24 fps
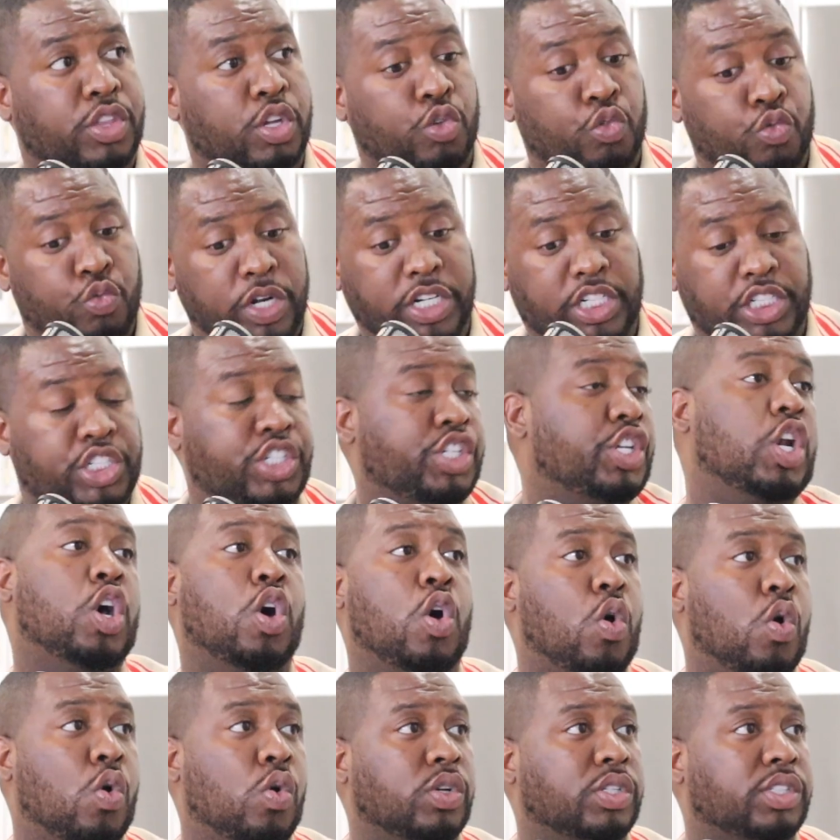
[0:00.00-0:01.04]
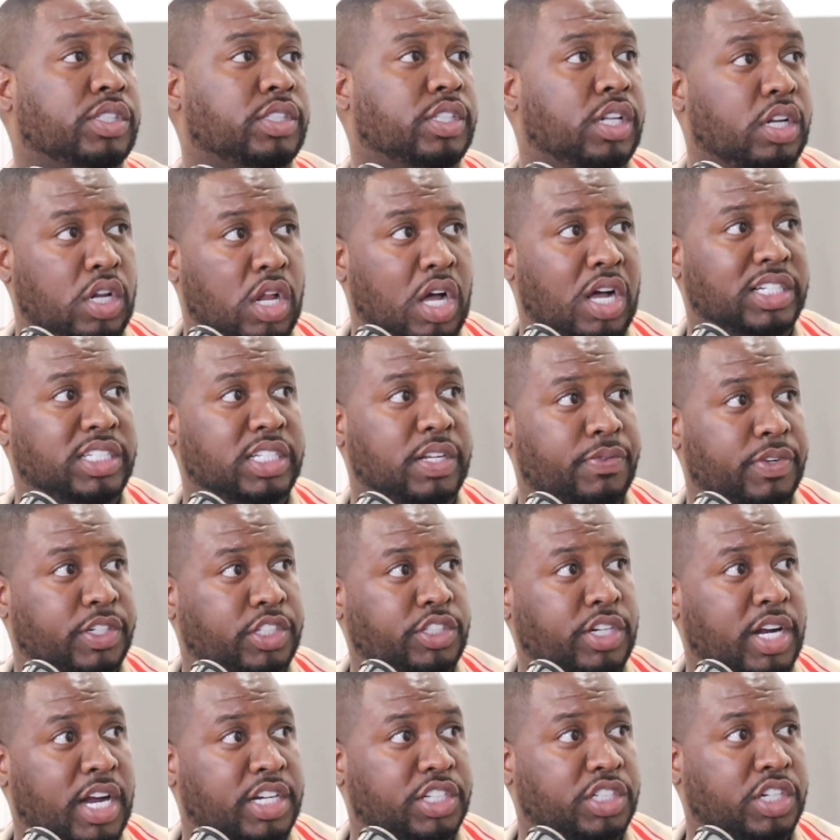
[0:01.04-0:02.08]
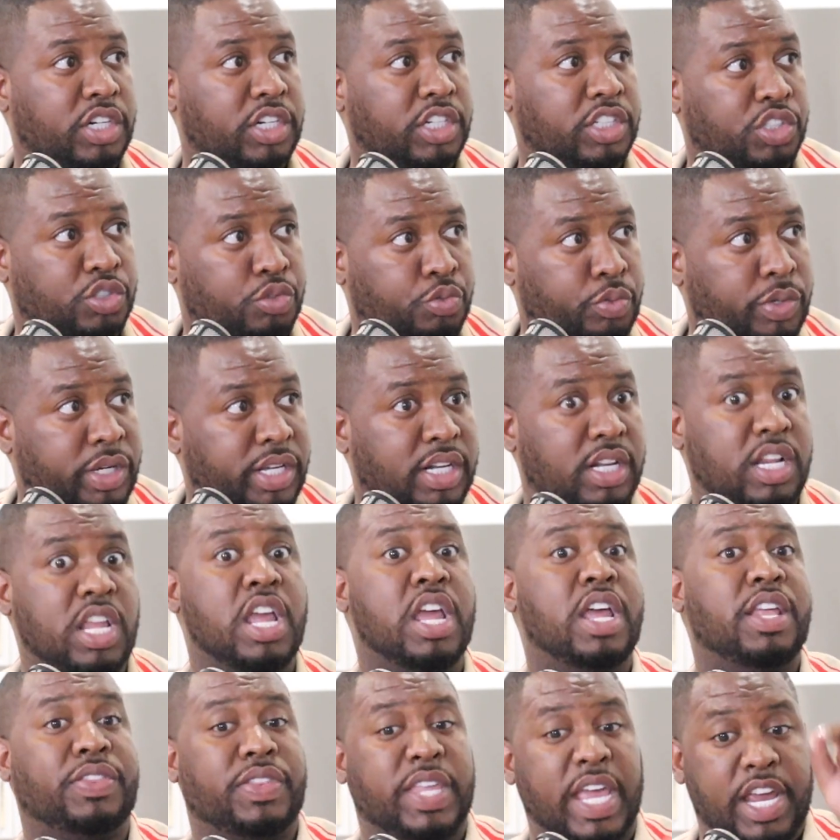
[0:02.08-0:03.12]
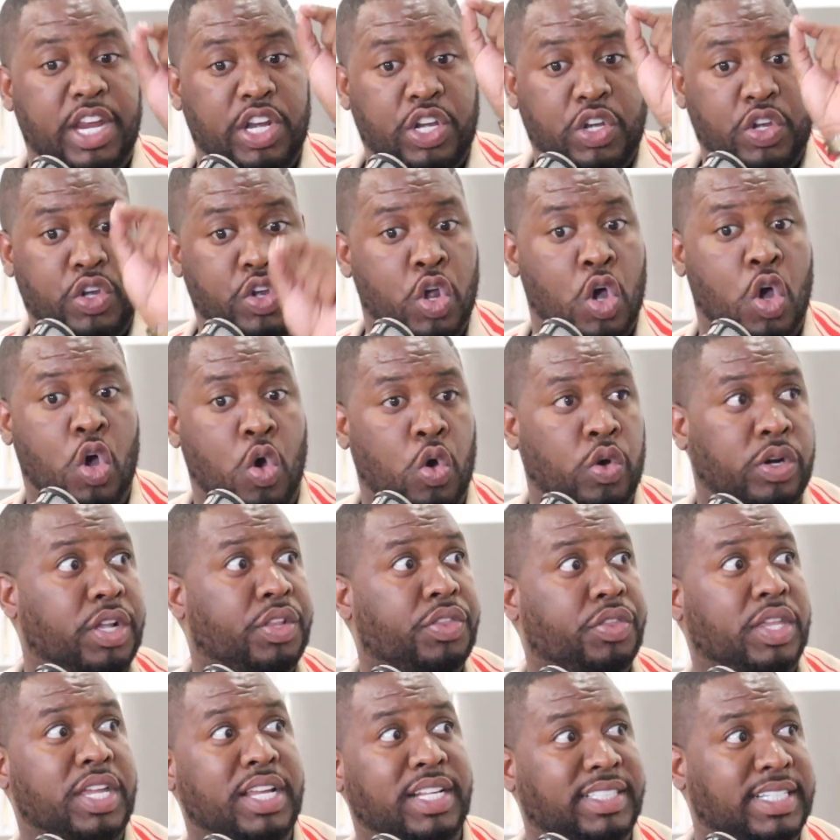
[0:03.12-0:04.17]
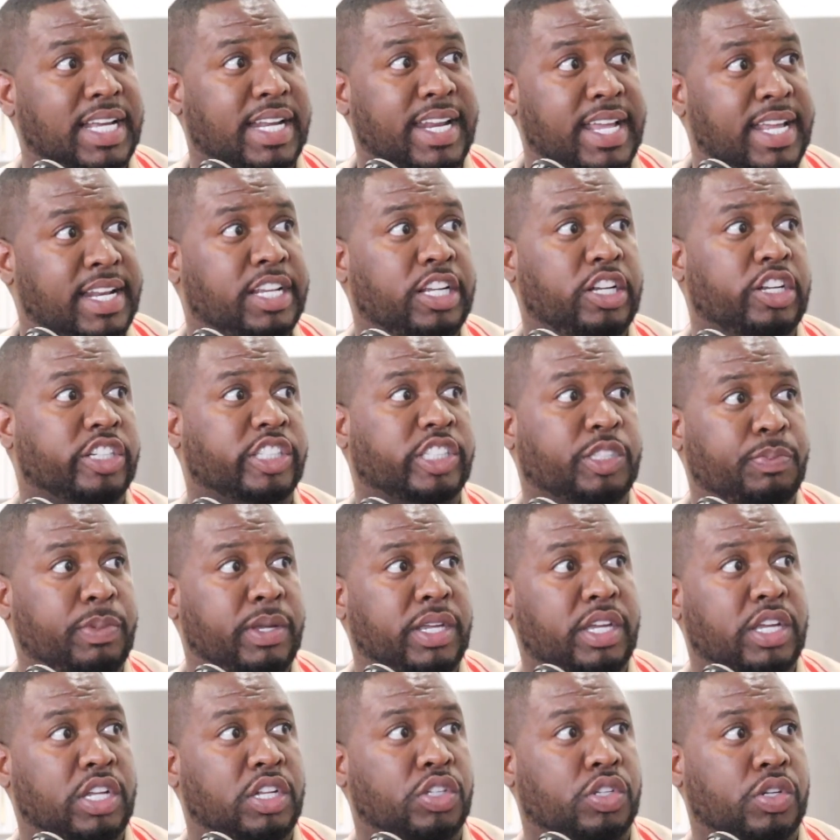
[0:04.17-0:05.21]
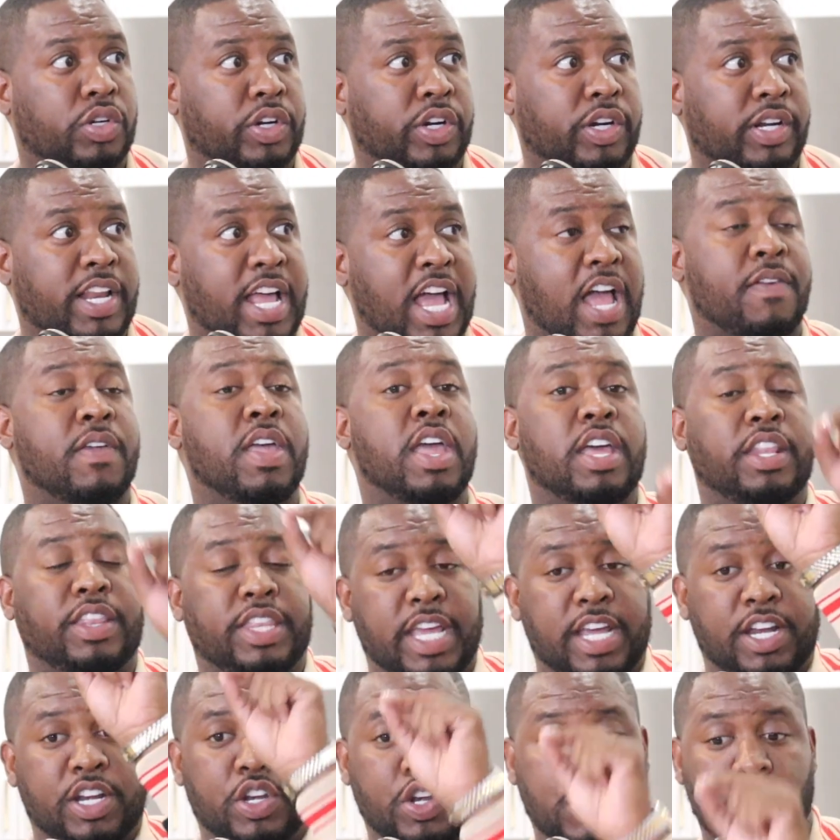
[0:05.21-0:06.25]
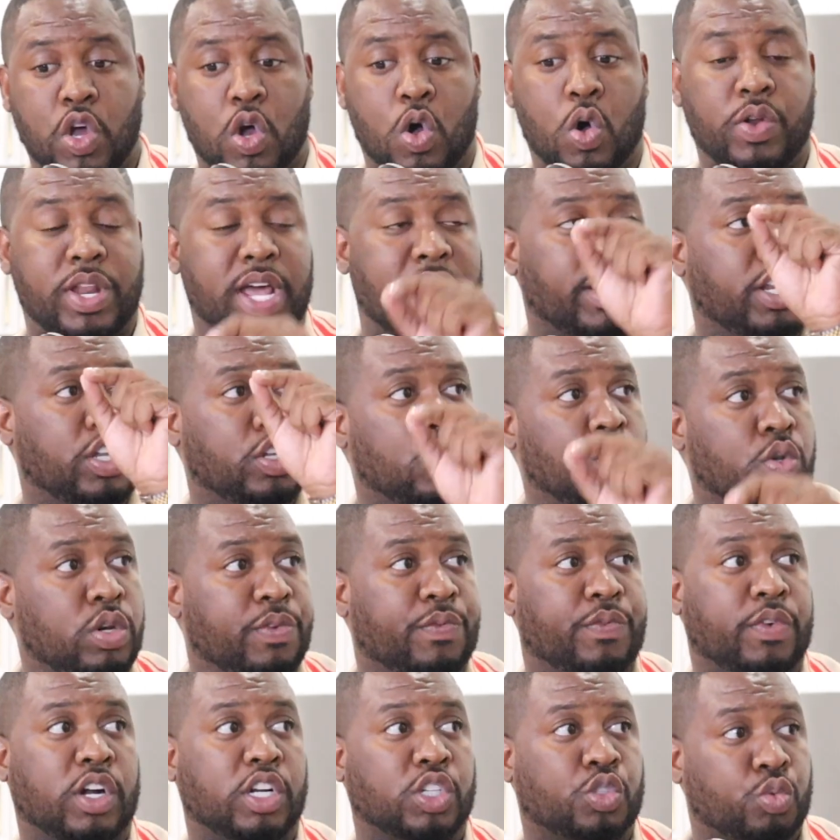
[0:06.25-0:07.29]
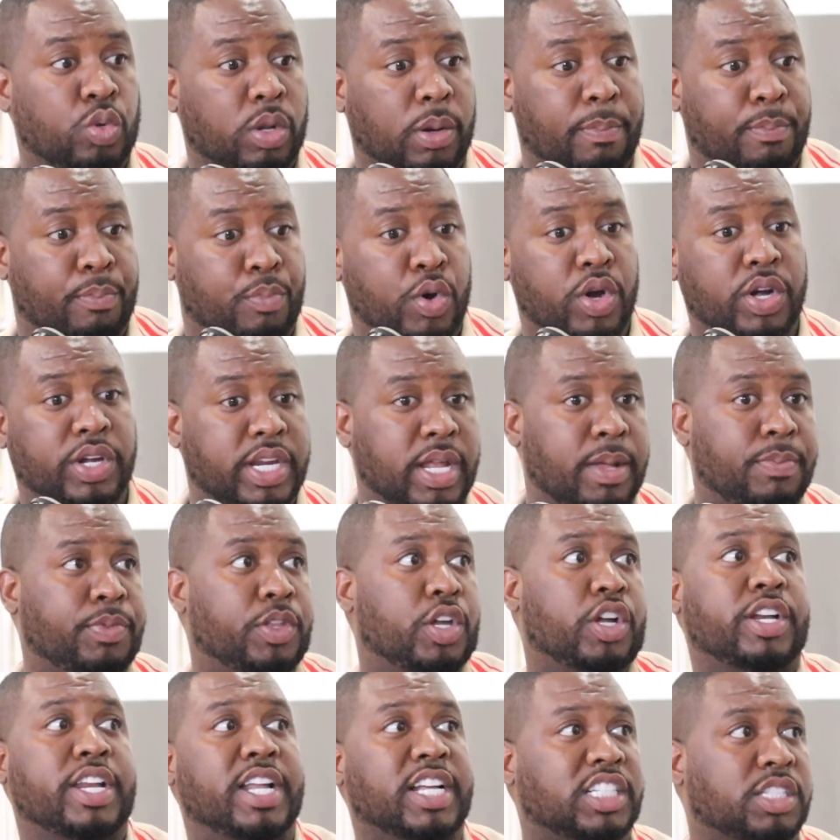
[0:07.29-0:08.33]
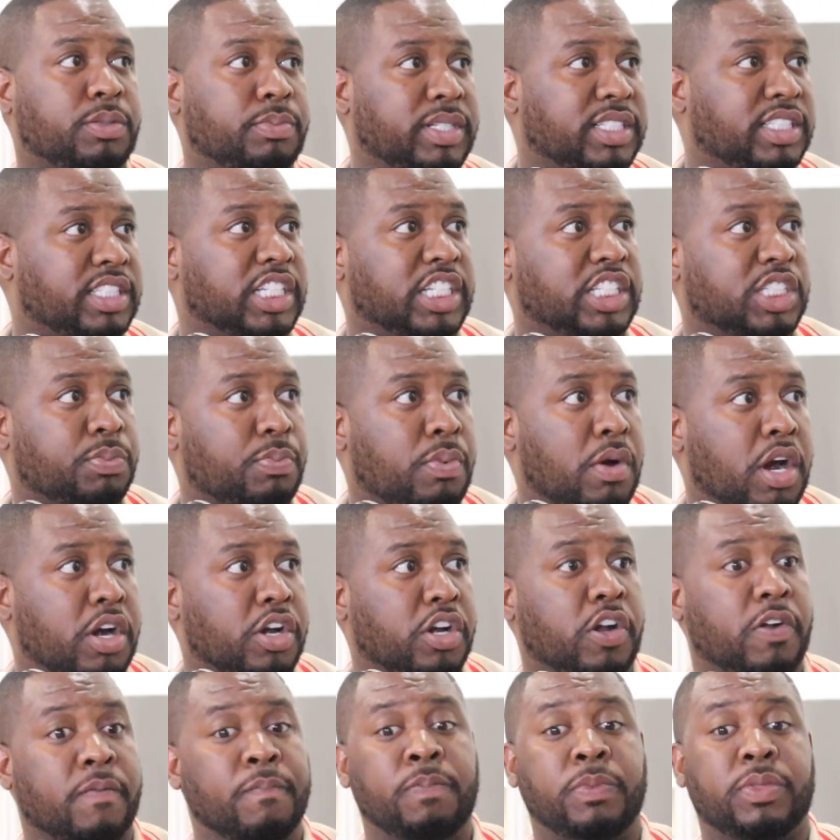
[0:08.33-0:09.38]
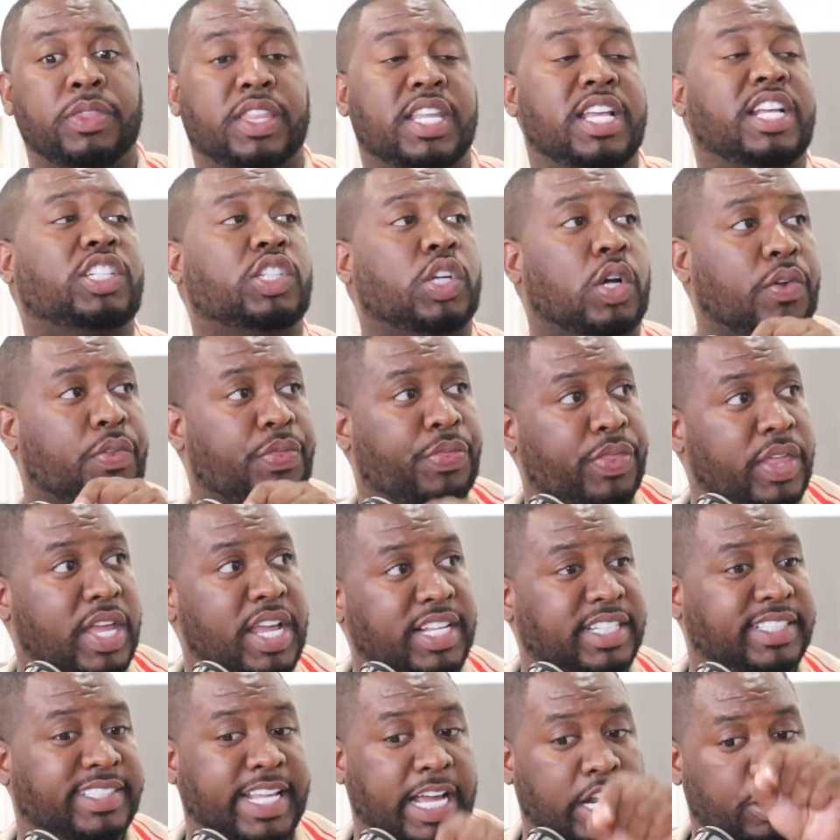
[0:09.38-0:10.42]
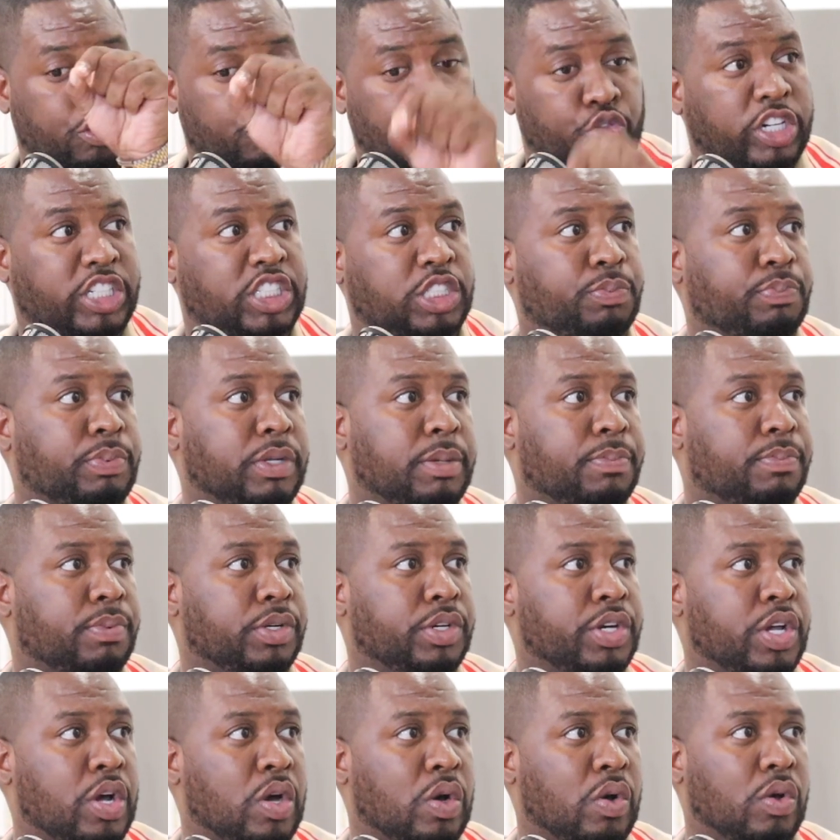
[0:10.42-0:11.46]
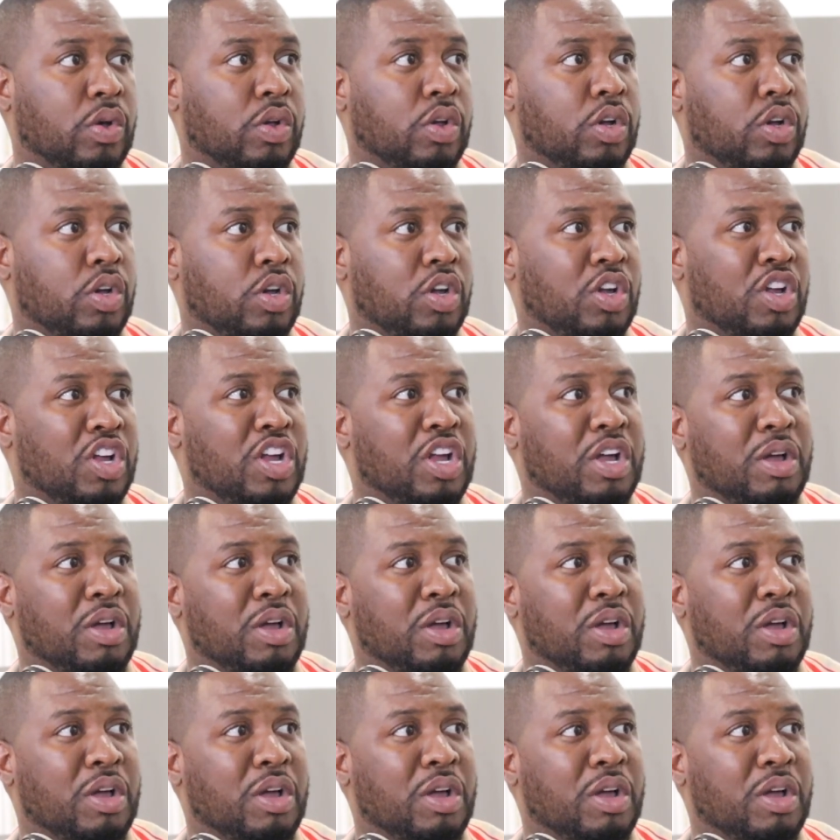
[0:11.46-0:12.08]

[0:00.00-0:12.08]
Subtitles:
But the rich knows the laws of attraction is real. They know the things that they need to speak into their life. They know that the universe will bring them their next business partner. These are things that rich people know.